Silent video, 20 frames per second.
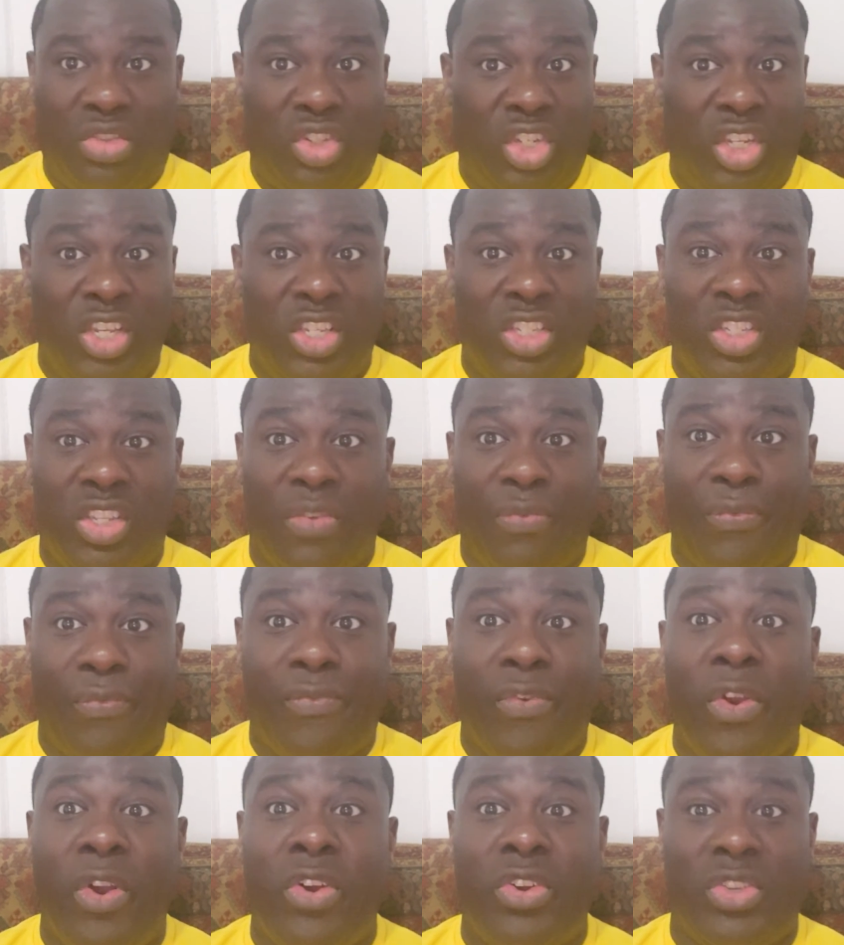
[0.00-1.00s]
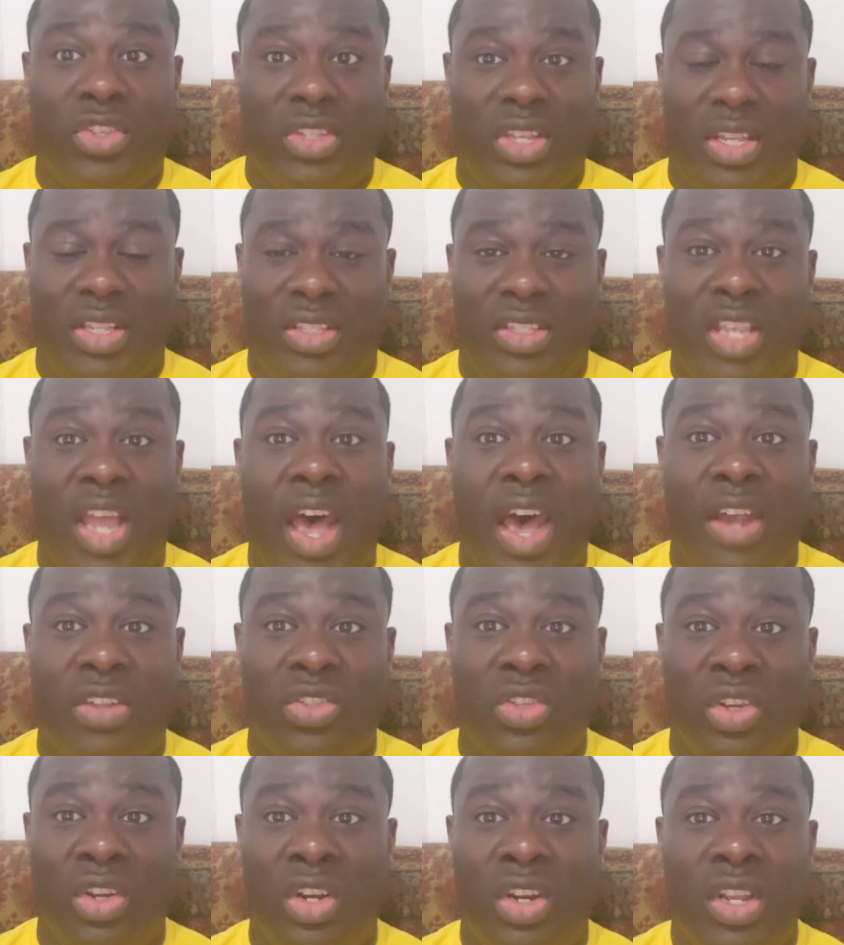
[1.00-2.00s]
She's the first
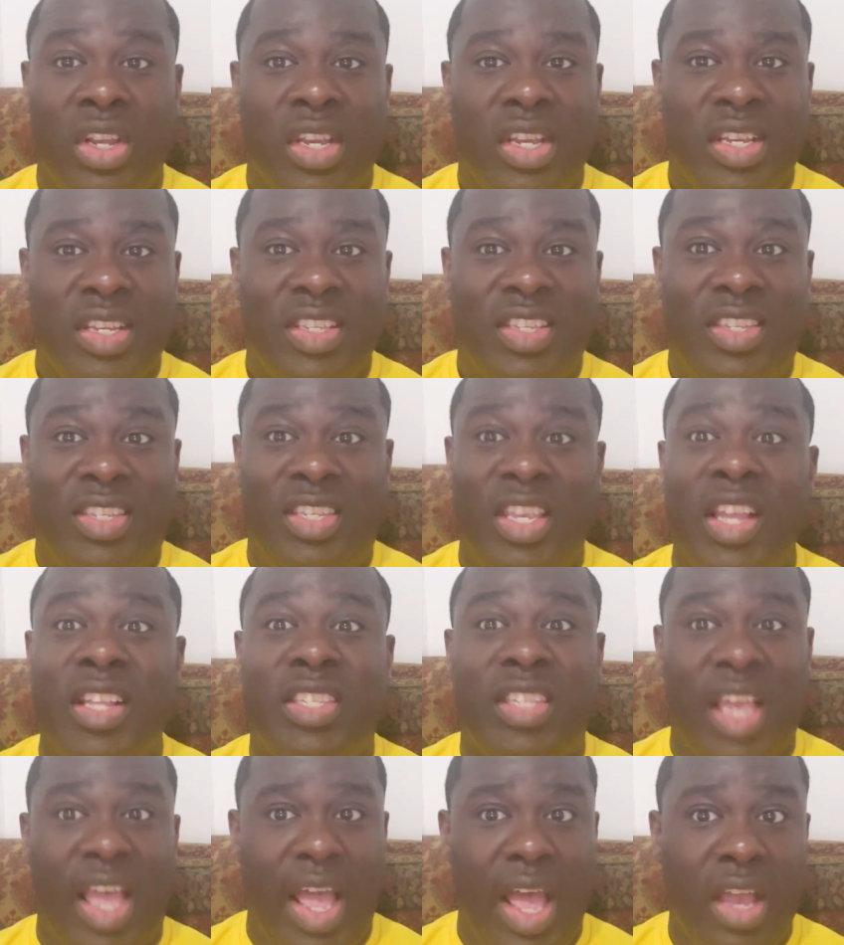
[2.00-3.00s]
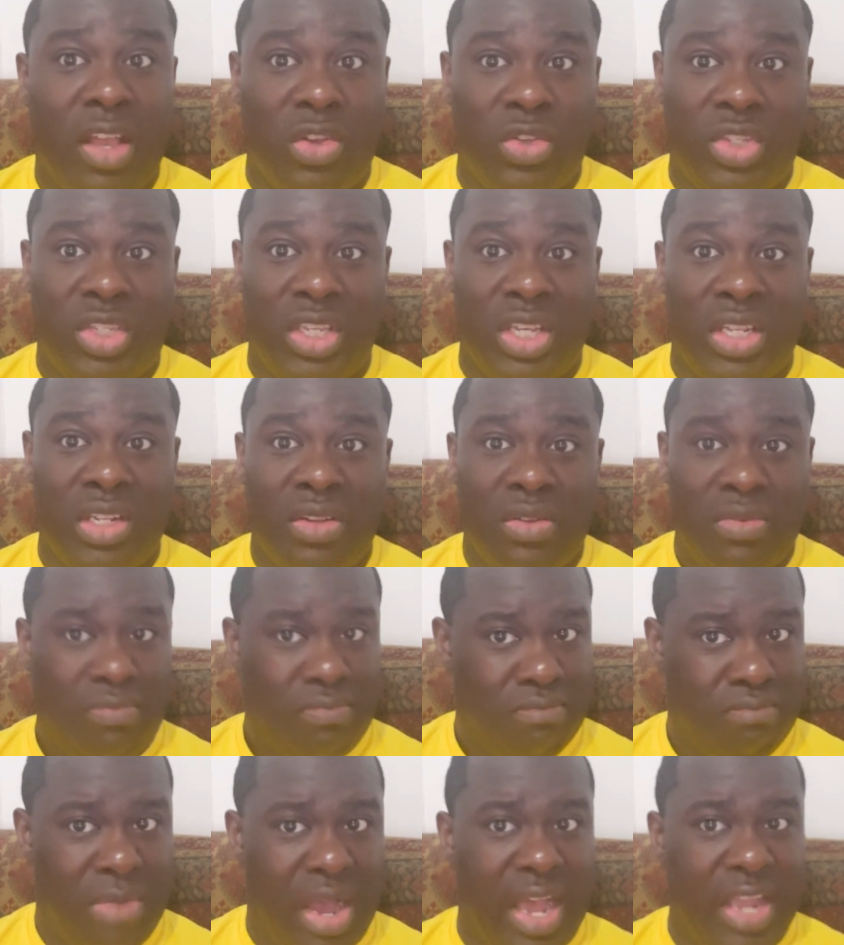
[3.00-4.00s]
doctor since Eccleston,
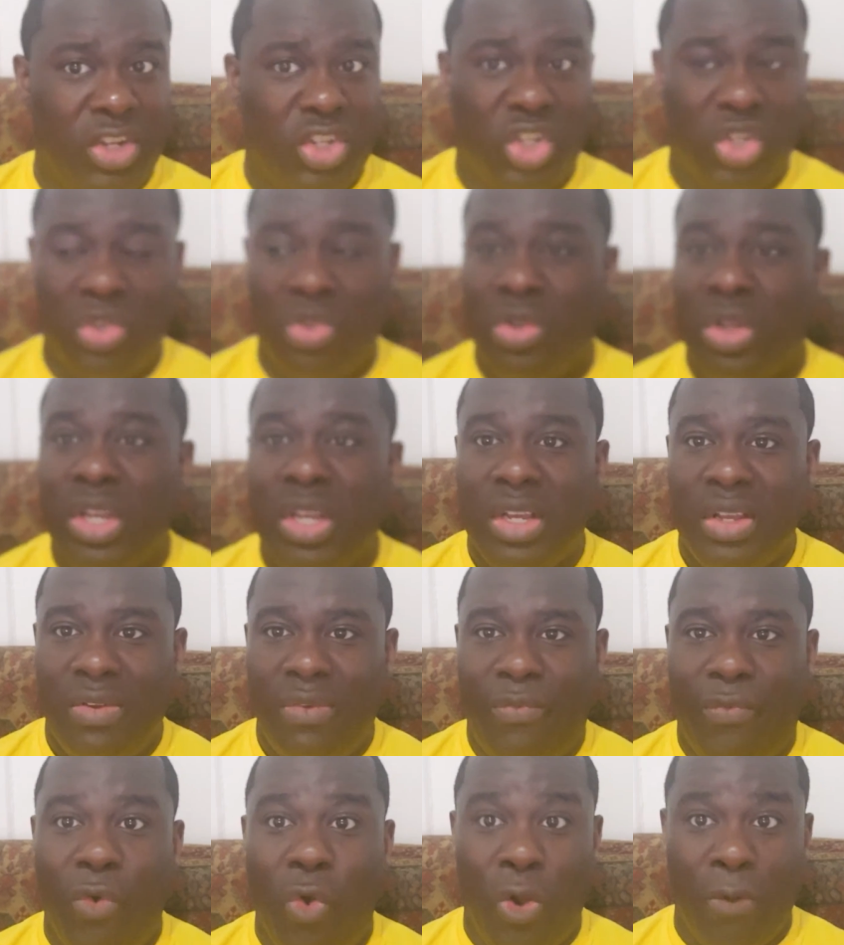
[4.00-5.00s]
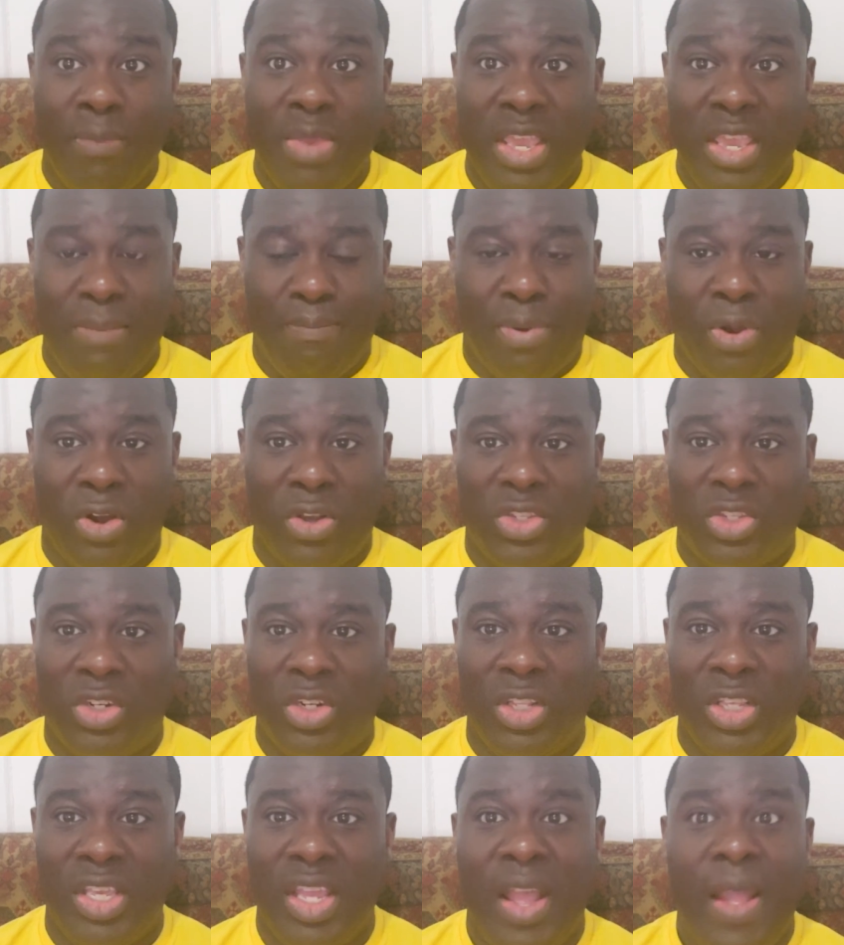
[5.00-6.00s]
mind you, for me
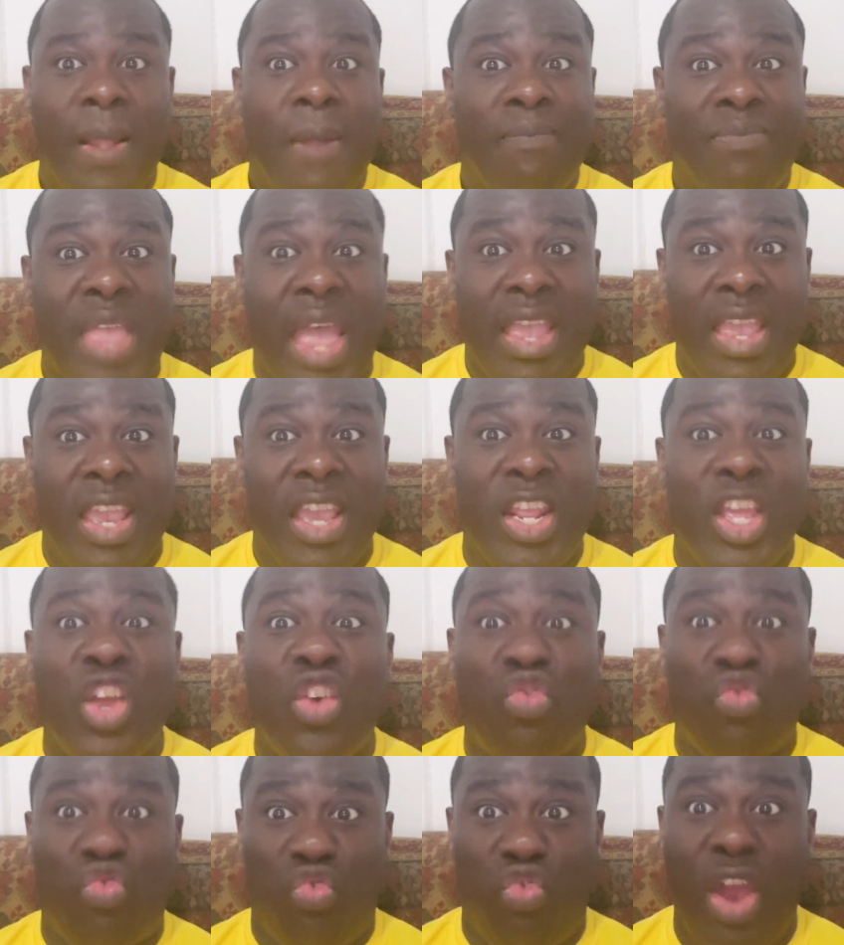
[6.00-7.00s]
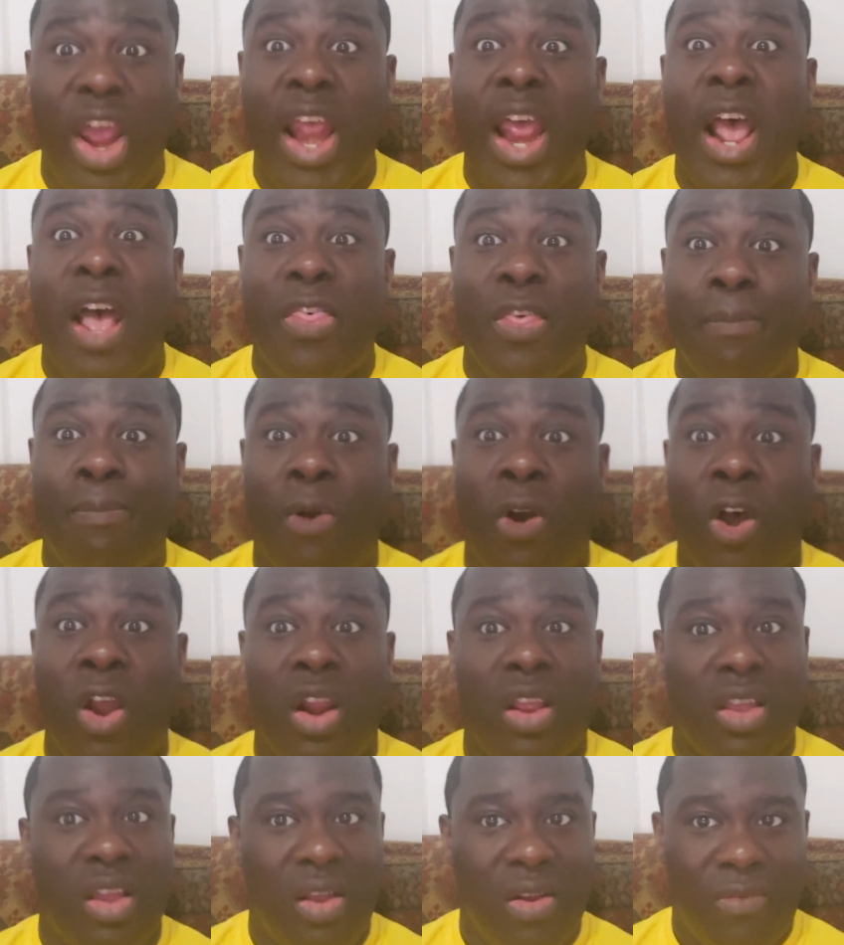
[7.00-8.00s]
personally, that hit it right out of the
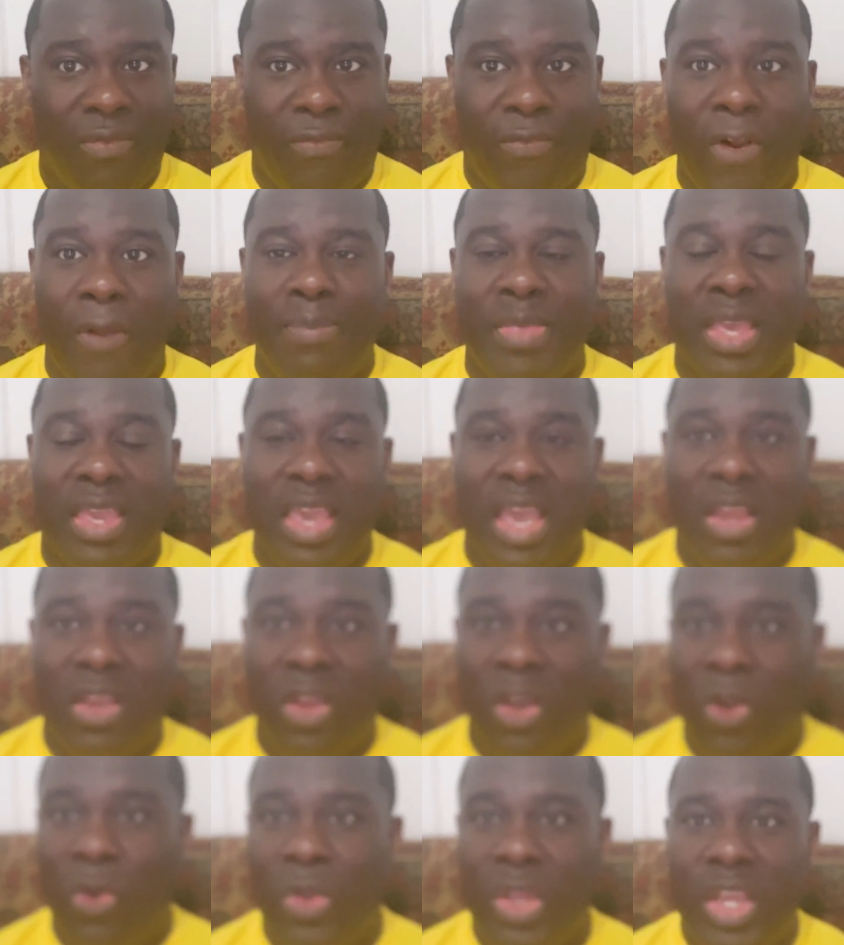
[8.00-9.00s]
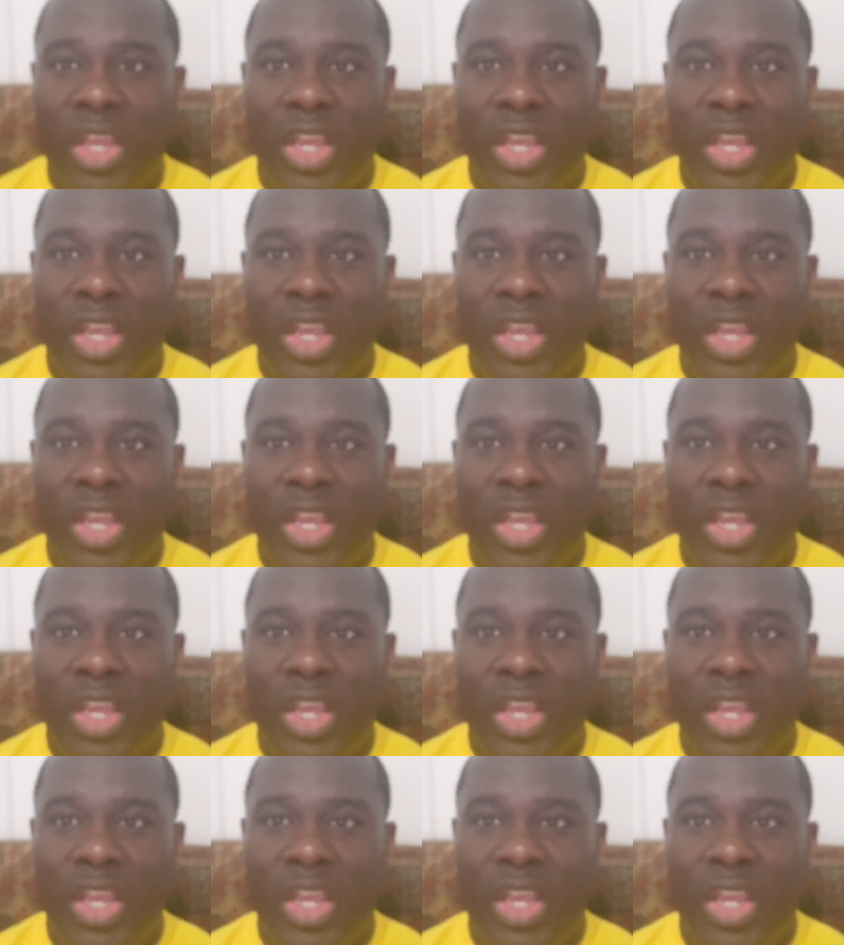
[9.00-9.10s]
park from the get-go.